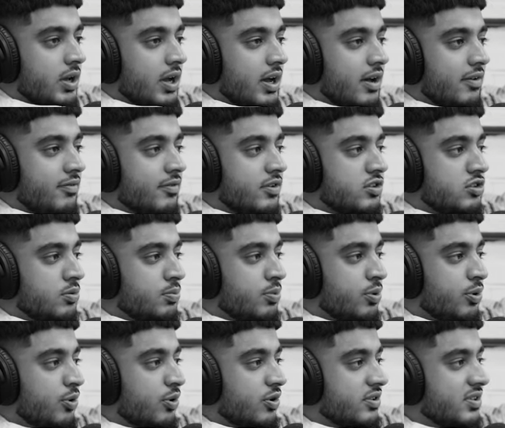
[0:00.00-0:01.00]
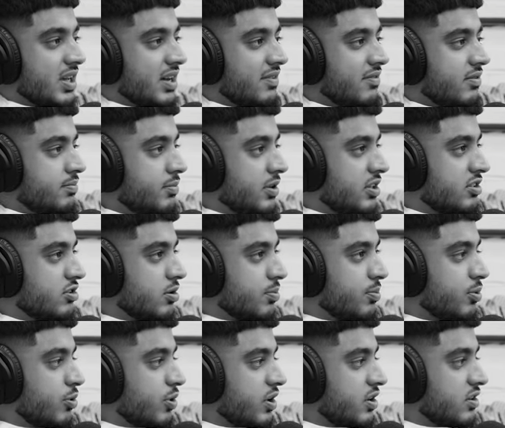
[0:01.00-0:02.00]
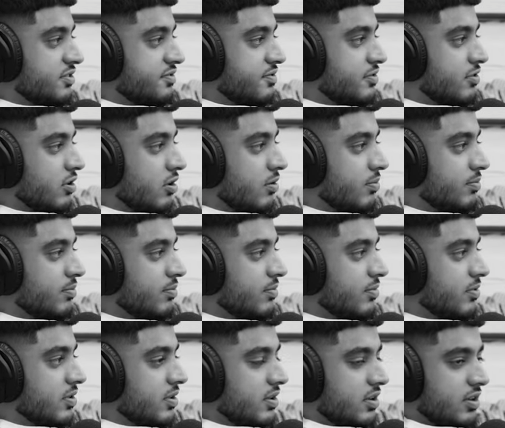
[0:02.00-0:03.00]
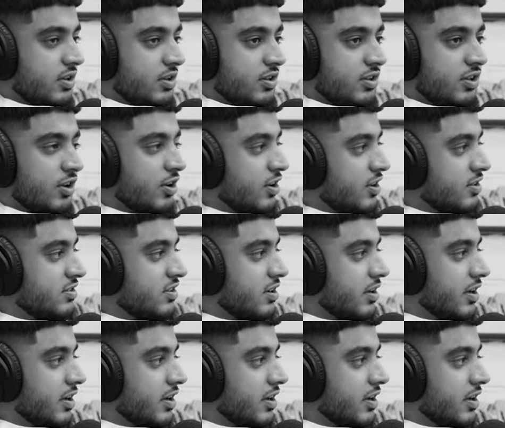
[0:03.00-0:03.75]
We have supporters that have been supporting us from years,